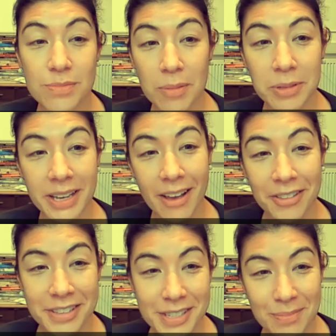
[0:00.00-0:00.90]
Public
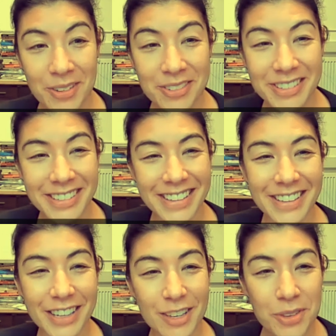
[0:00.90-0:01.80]
health is about
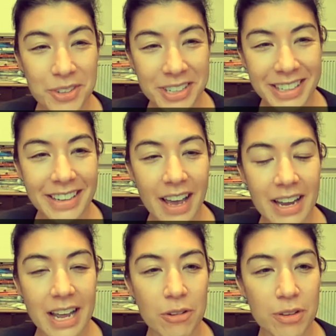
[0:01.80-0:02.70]
the community
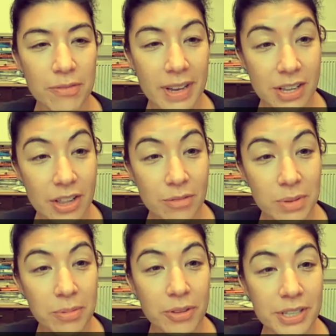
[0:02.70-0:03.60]
and how it affects other people.